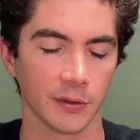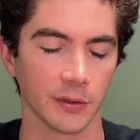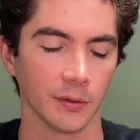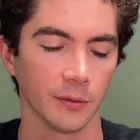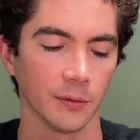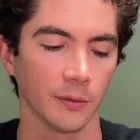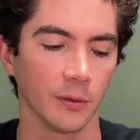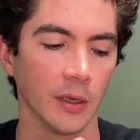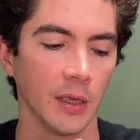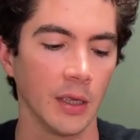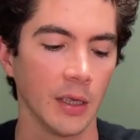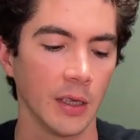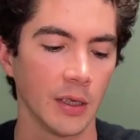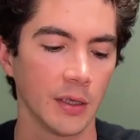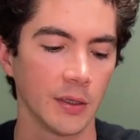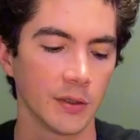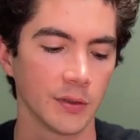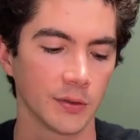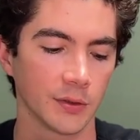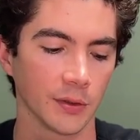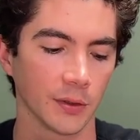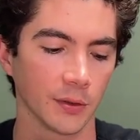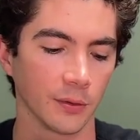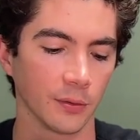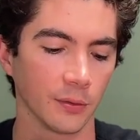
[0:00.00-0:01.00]
two.
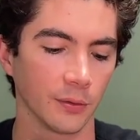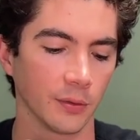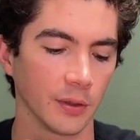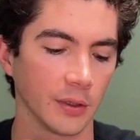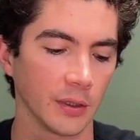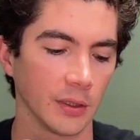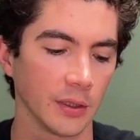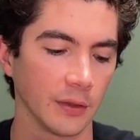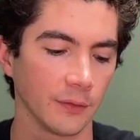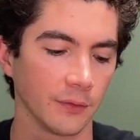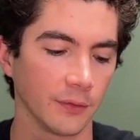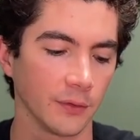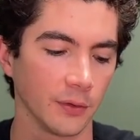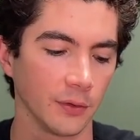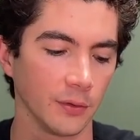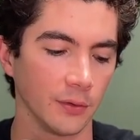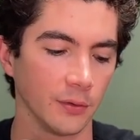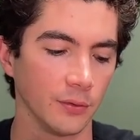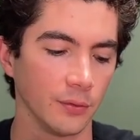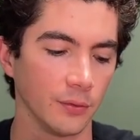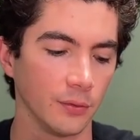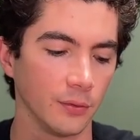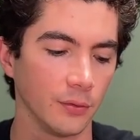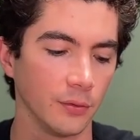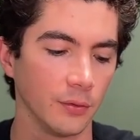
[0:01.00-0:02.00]
So if
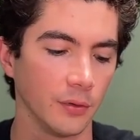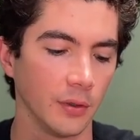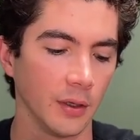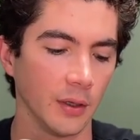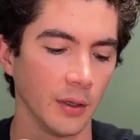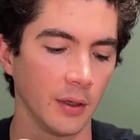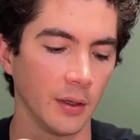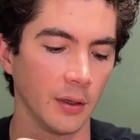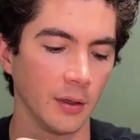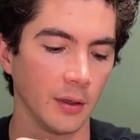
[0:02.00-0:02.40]
you